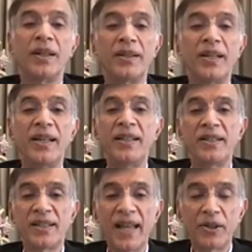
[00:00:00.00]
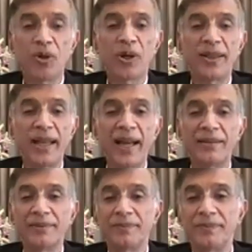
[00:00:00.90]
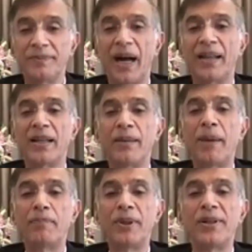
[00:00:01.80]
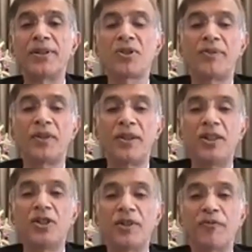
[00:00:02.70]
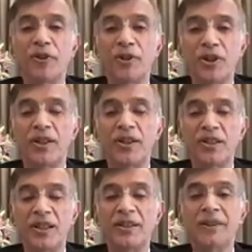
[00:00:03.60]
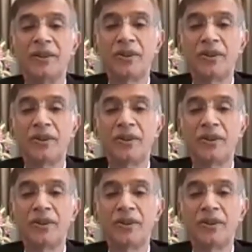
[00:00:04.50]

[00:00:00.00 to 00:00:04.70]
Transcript: the deans that are there, other members of the teaching fraternity